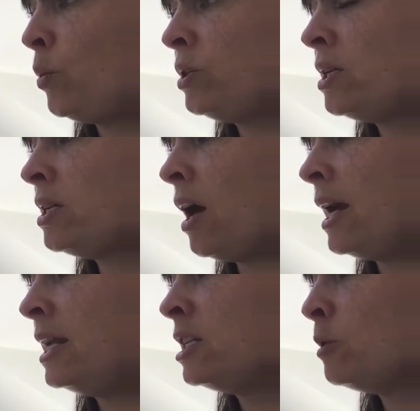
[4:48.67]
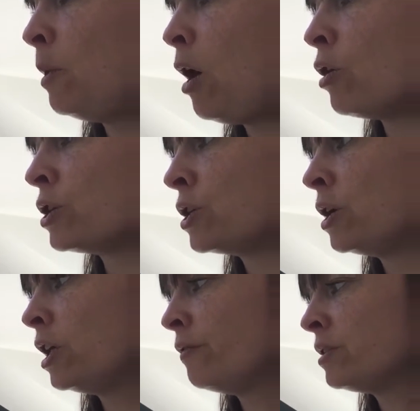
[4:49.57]
what a tiny splosh
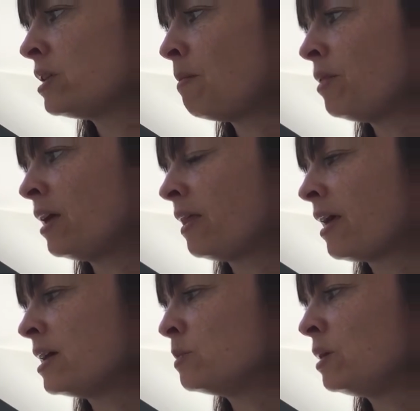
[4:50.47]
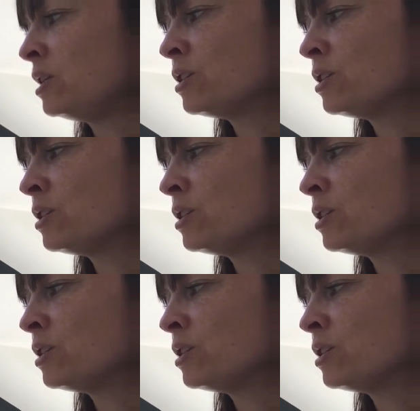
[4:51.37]
for something that has been